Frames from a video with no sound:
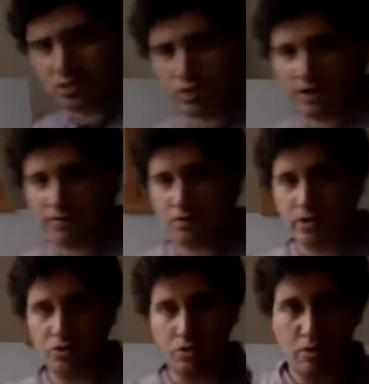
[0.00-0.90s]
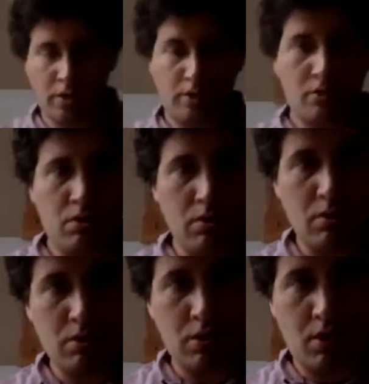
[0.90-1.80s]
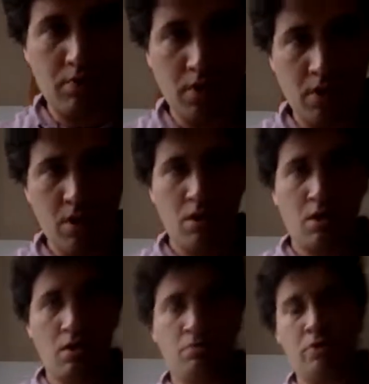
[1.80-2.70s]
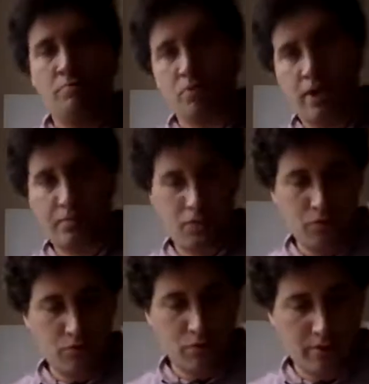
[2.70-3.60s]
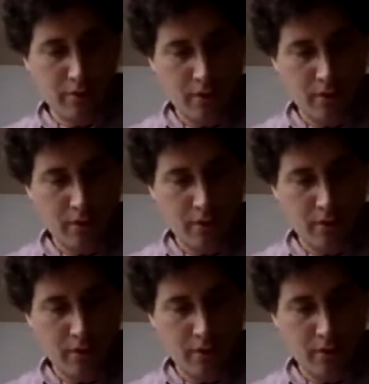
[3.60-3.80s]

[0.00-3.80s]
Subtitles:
so we have our answer, and it took a long time, but perhaps it was worth it.